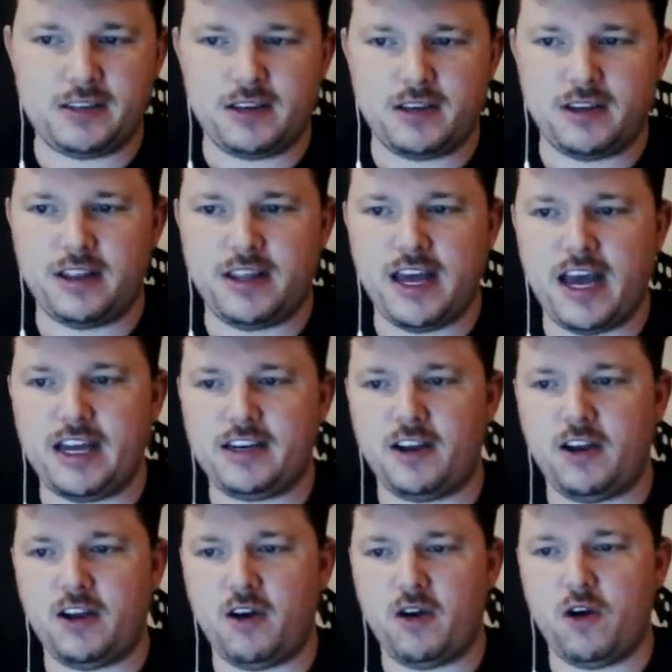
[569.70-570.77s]
And that
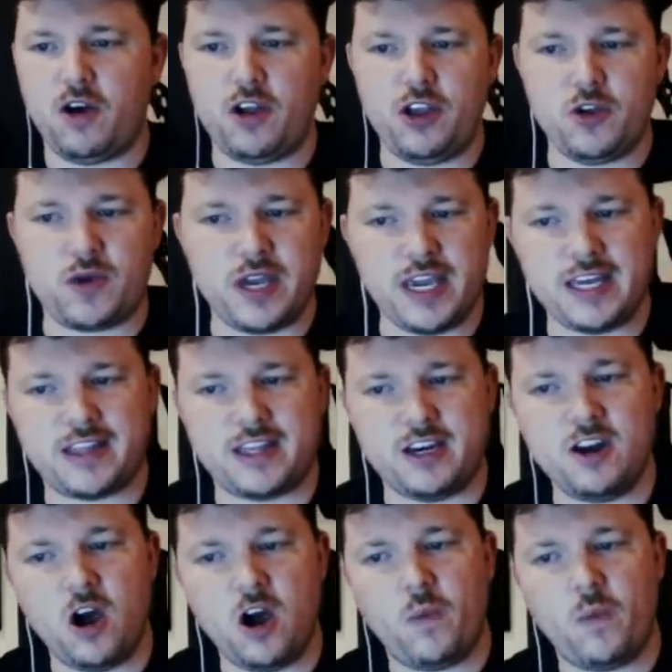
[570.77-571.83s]
means that
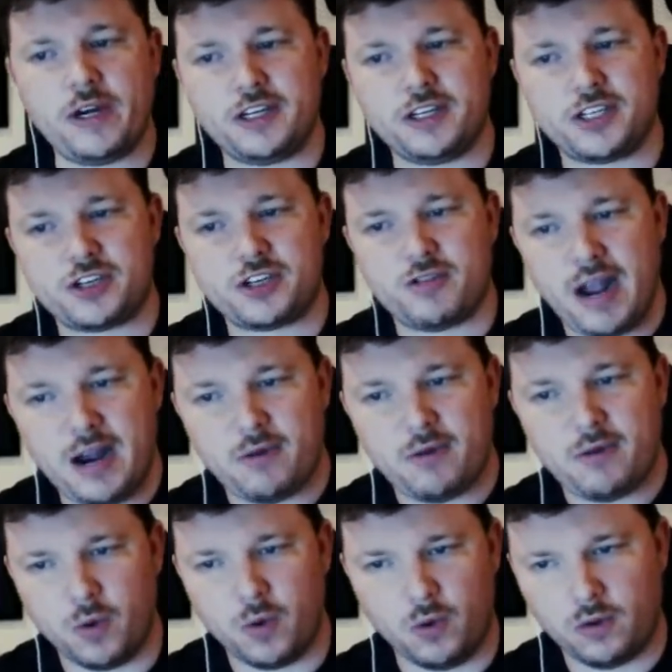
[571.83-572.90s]
you can get the
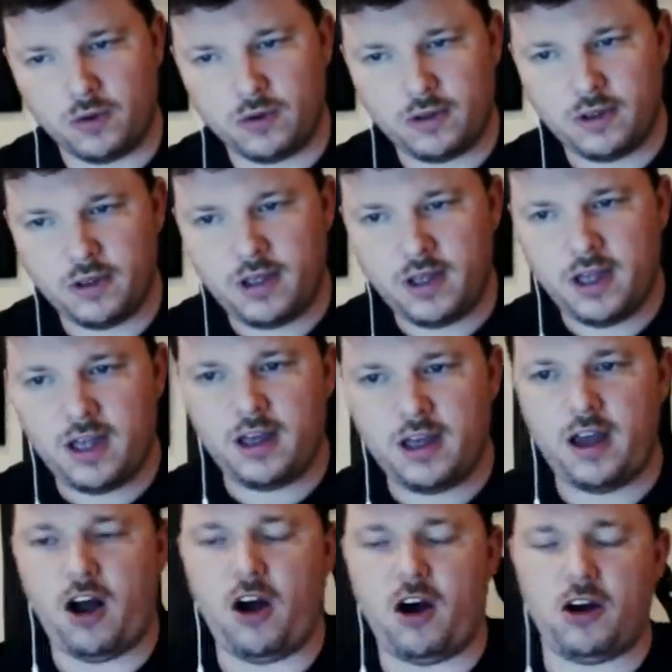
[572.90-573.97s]
know when to strike
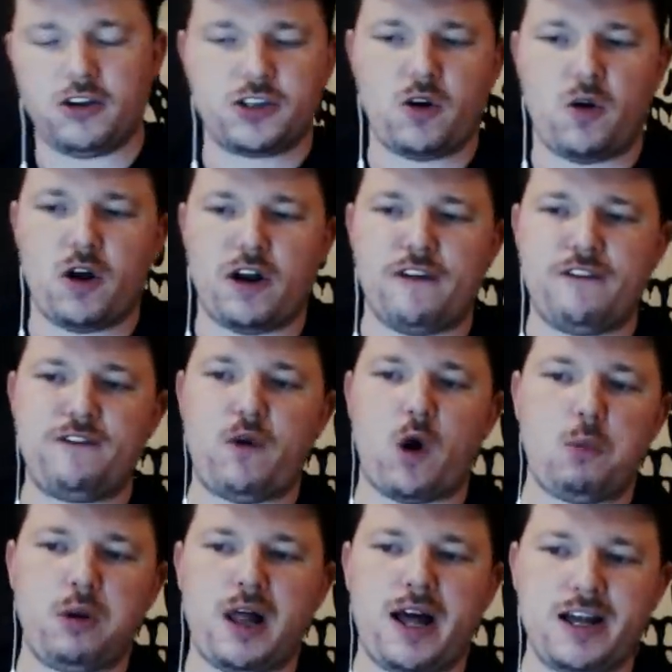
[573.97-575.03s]
rule.
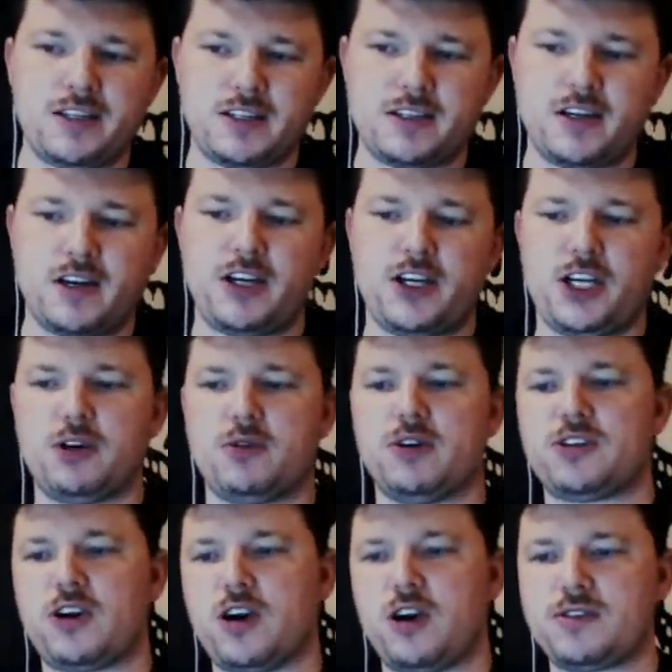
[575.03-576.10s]
So on a
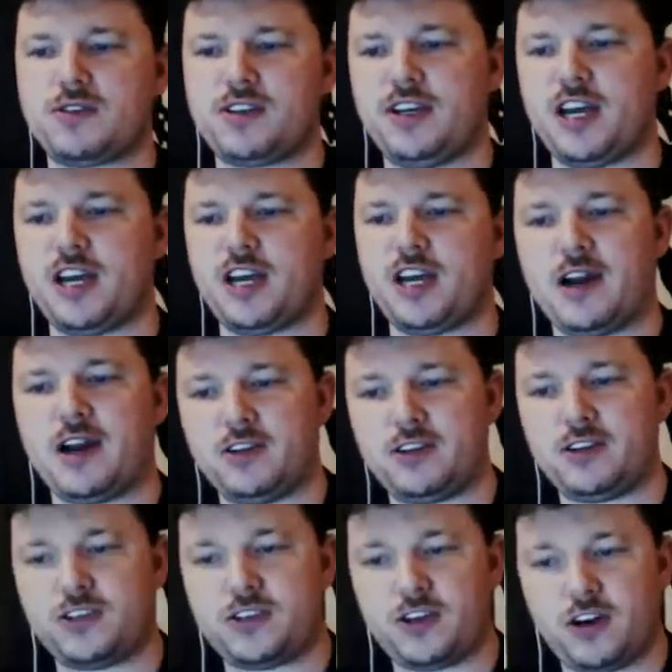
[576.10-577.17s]
4+, your
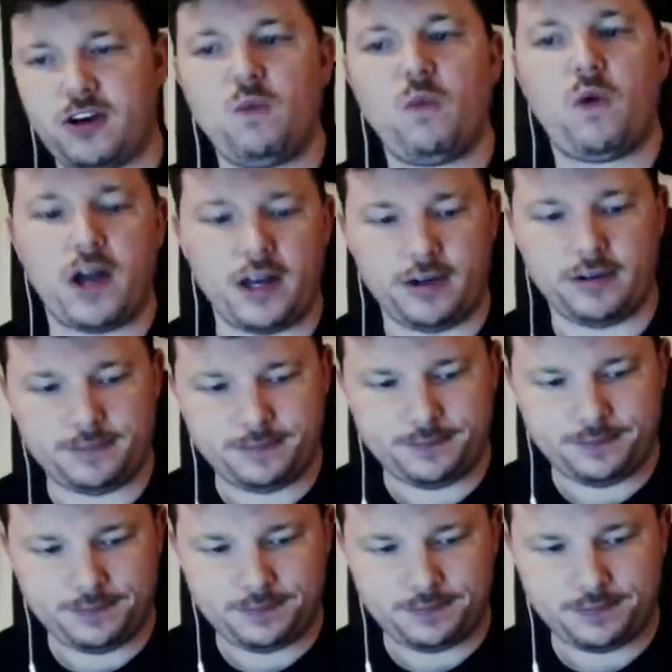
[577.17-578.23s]
reserves can come in on
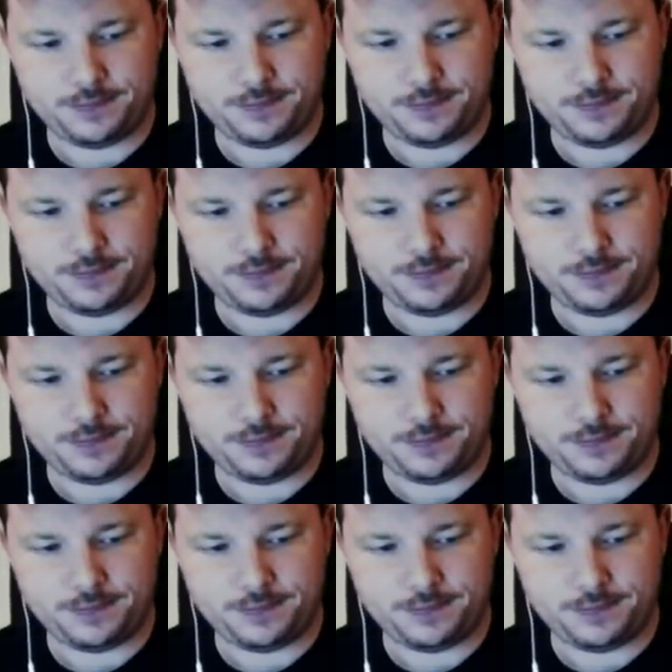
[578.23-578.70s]
turn 1.